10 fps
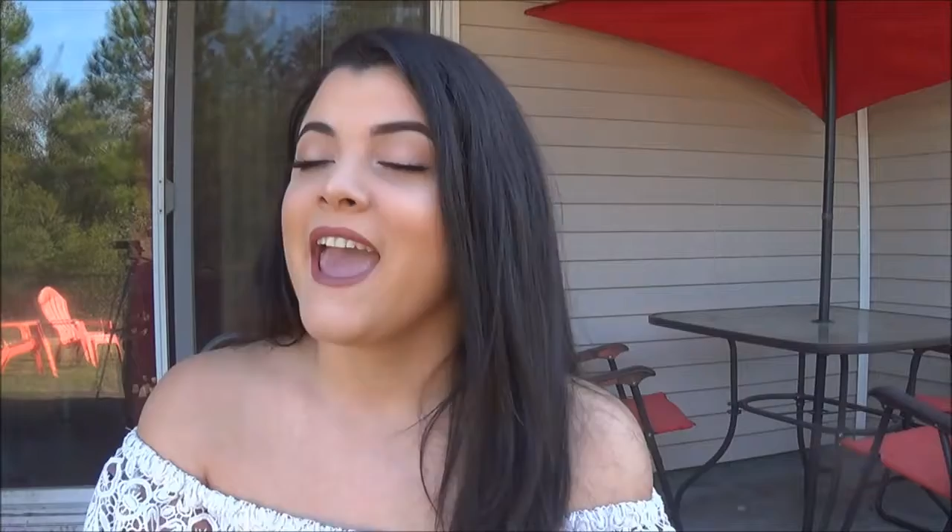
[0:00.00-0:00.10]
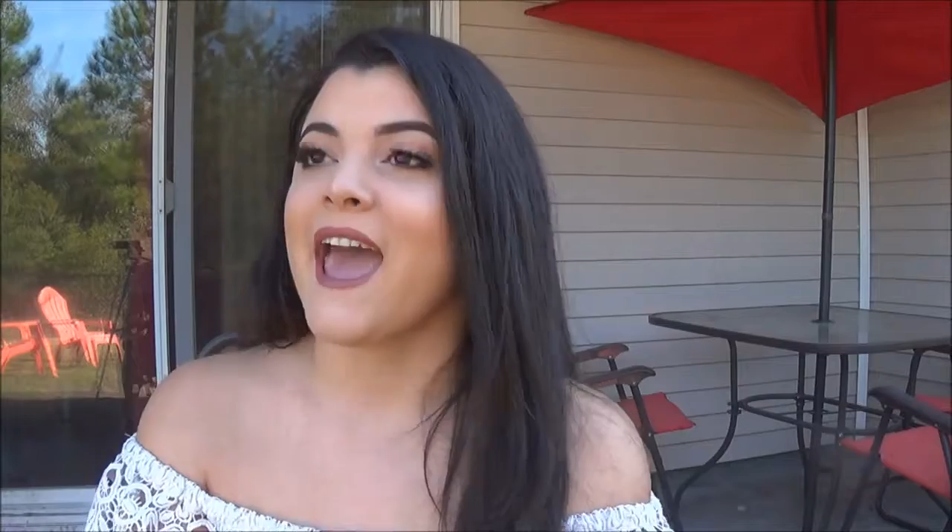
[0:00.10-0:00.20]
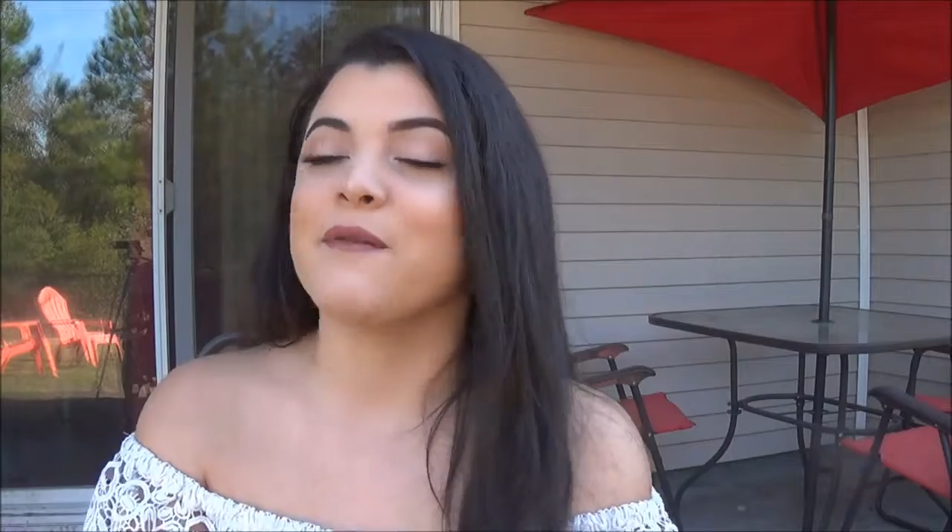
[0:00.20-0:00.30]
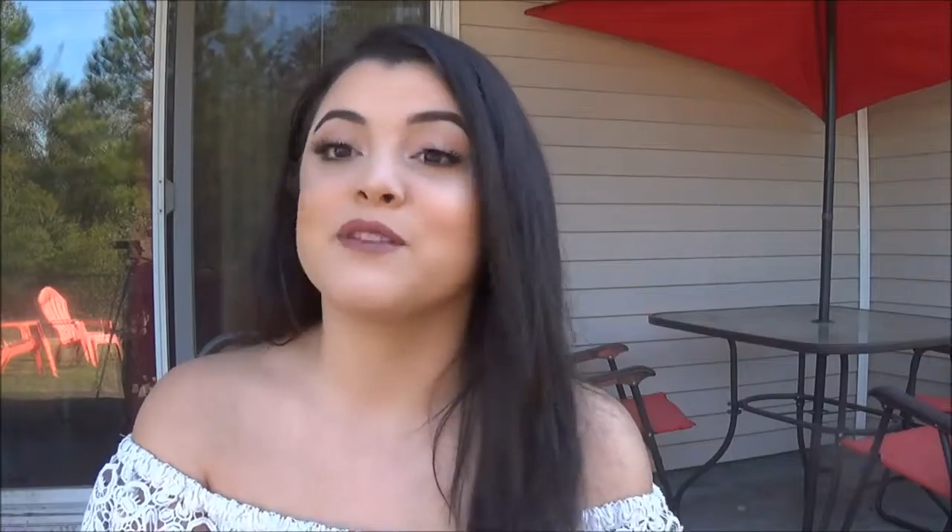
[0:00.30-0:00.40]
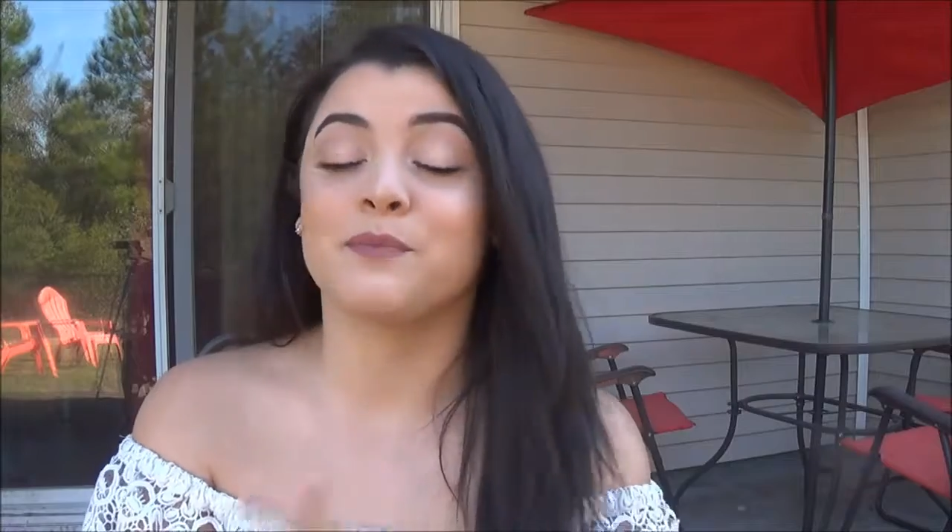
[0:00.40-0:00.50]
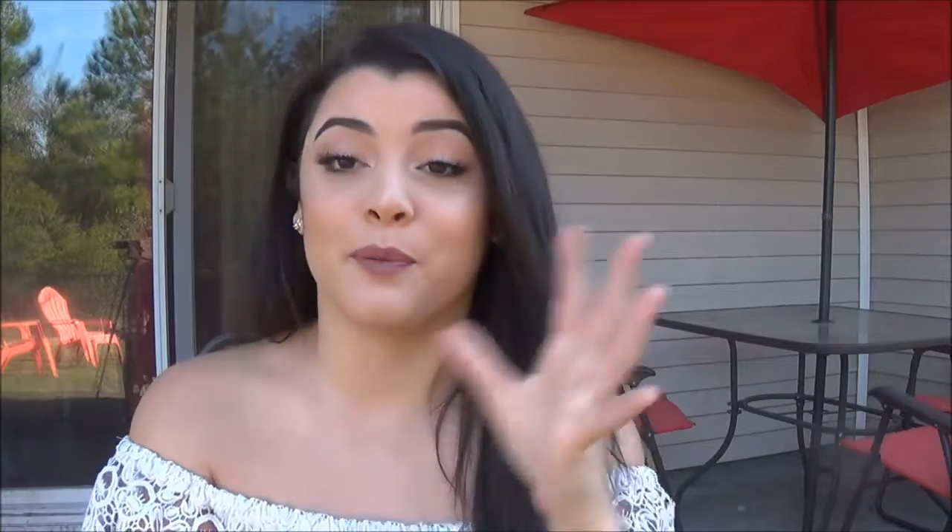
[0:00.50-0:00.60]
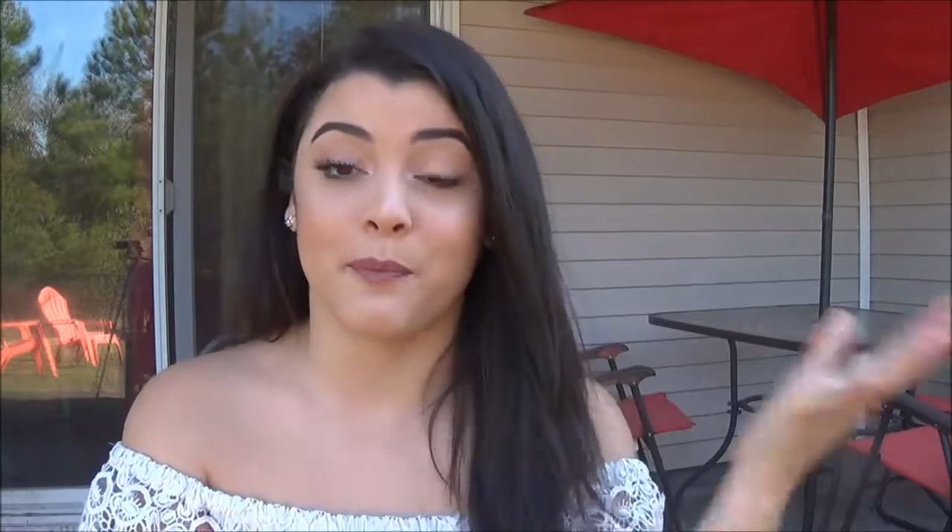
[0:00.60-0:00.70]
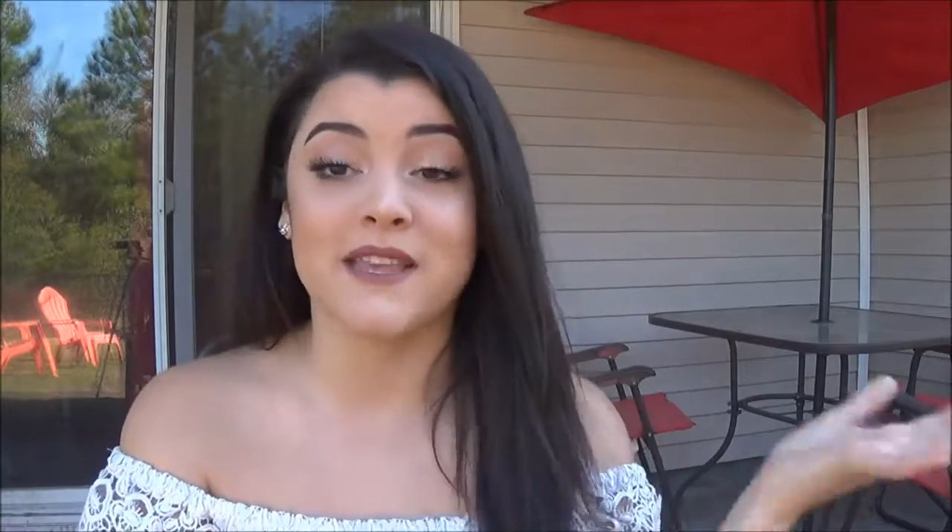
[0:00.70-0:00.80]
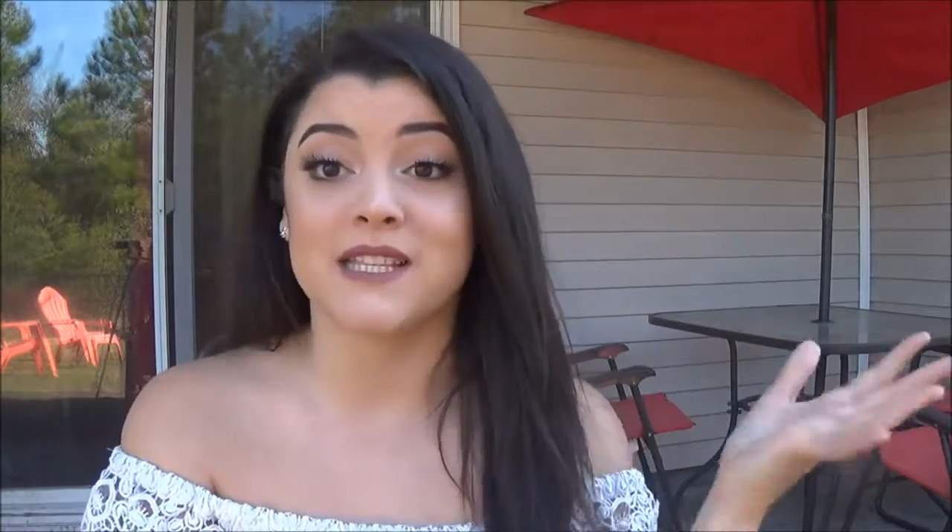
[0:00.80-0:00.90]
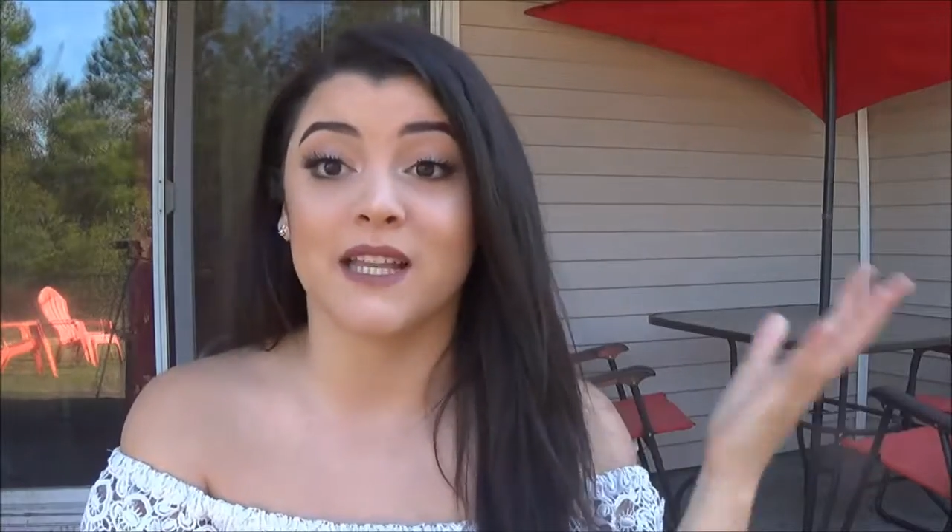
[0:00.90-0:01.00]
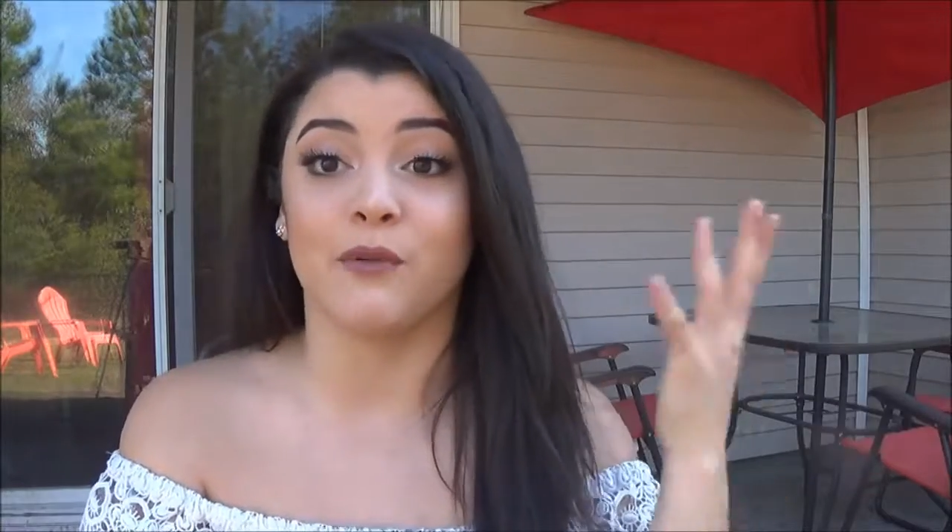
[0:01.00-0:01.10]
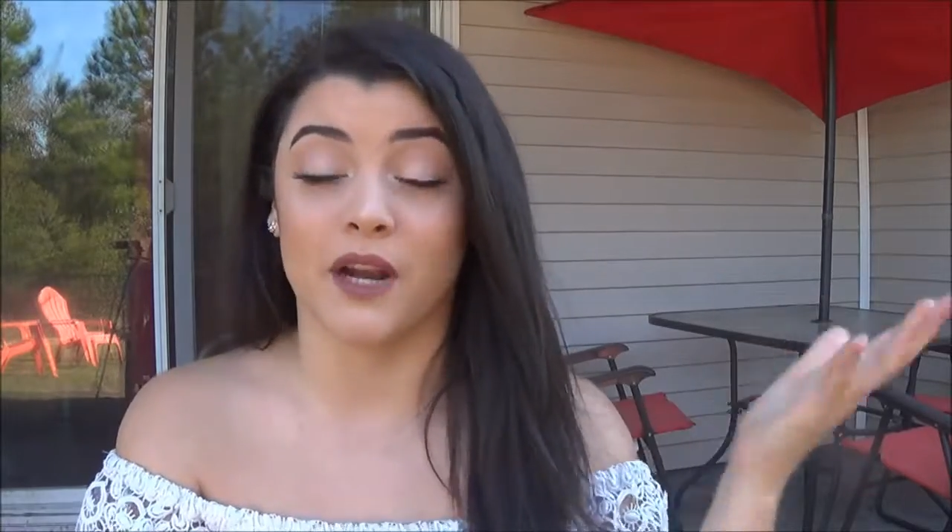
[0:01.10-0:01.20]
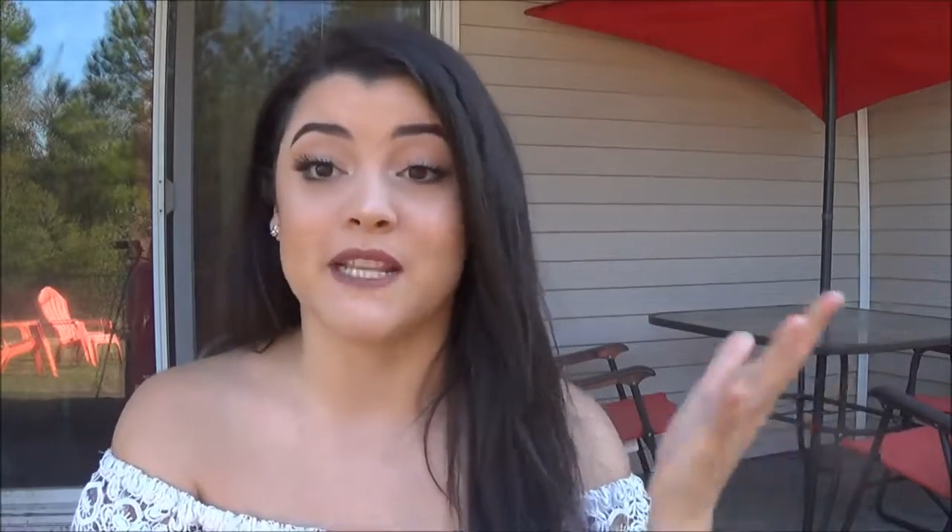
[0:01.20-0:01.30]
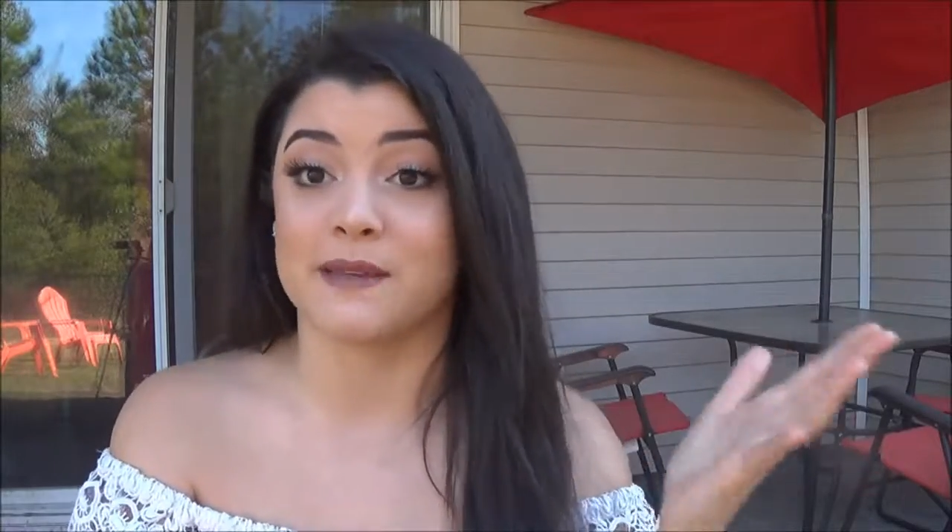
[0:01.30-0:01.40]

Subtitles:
And I was basically running